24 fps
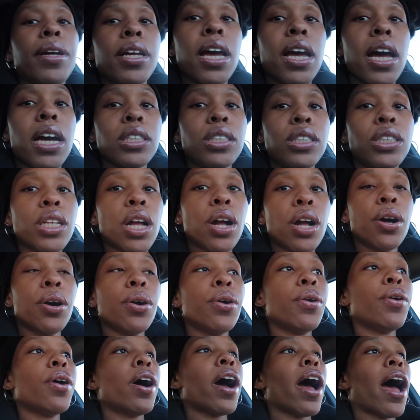yeah,
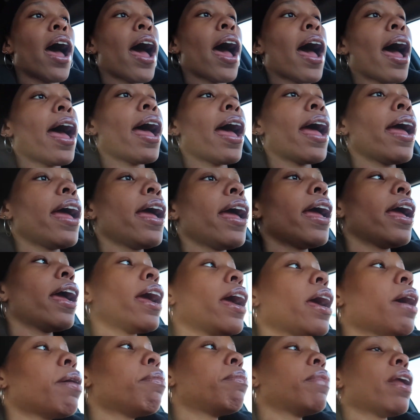so I
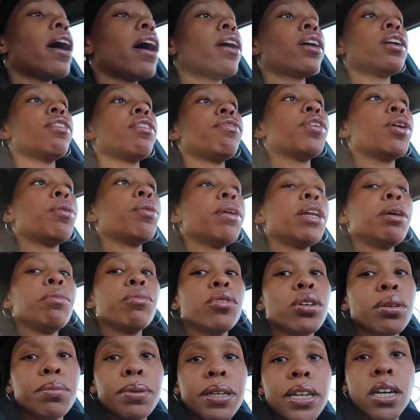am not gonna film
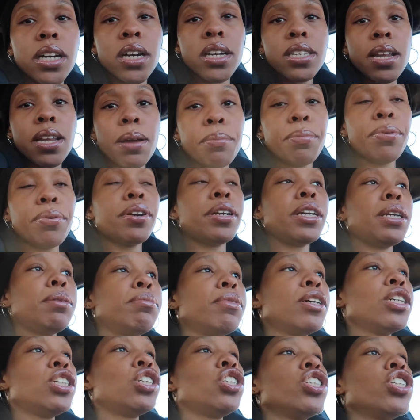anymore because I'm pretty
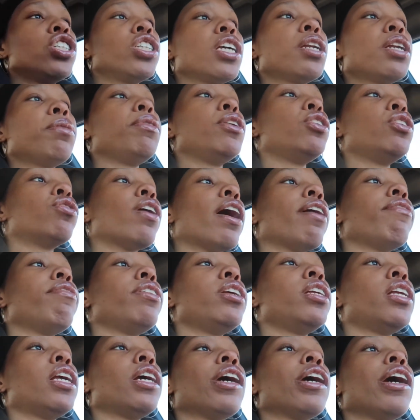much just gonna be
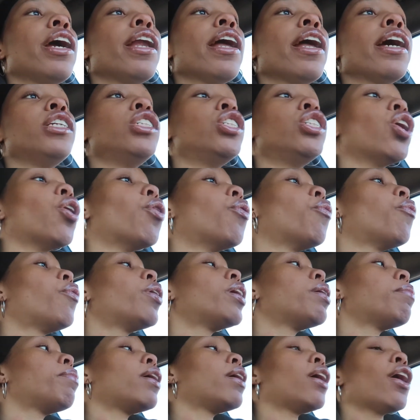driving there, and I don't want
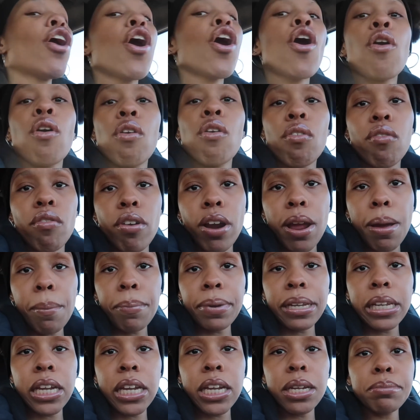to be
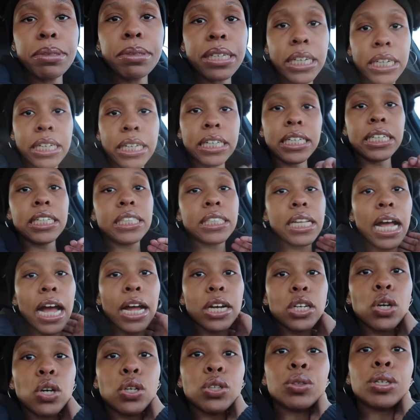rambling because I
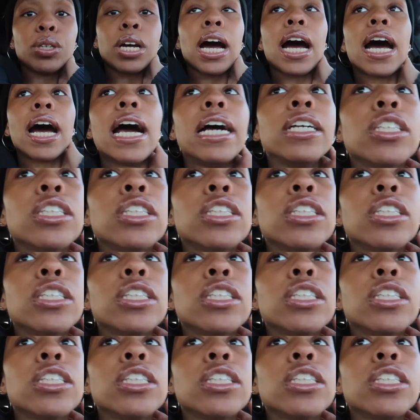know you guys